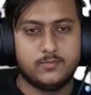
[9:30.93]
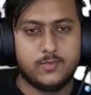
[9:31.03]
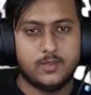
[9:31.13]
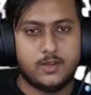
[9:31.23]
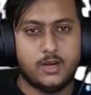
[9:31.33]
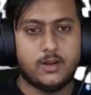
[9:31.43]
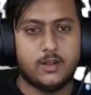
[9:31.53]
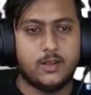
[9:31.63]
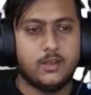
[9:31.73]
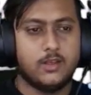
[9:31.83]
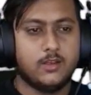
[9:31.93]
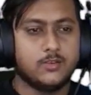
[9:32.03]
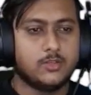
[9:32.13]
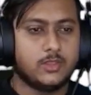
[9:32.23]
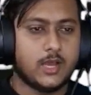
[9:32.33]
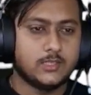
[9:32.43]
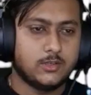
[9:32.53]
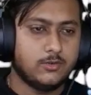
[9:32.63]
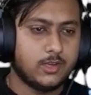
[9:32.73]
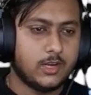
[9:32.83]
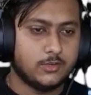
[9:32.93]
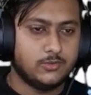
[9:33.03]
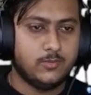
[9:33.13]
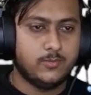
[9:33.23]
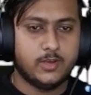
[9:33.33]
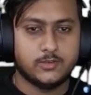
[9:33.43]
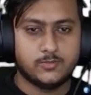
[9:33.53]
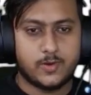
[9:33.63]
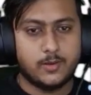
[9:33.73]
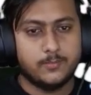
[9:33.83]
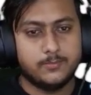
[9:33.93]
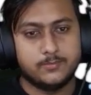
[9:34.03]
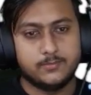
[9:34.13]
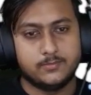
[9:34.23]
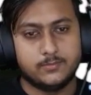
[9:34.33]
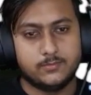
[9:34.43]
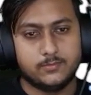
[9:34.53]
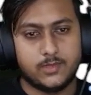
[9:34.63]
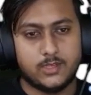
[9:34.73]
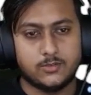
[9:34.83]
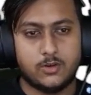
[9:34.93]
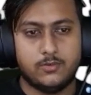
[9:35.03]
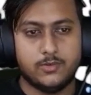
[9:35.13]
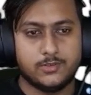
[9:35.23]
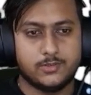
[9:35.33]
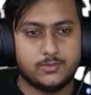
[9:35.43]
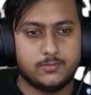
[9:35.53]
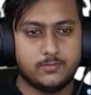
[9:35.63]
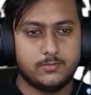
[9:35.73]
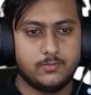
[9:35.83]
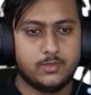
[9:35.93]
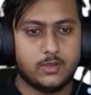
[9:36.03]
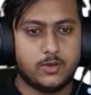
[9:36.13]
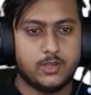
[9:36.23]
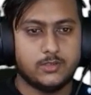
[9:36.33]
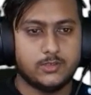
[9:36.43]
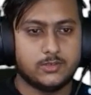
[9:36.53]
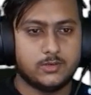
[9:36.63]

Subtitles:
right? So that's how you can actually make a spring in SolidWorks. Now you can just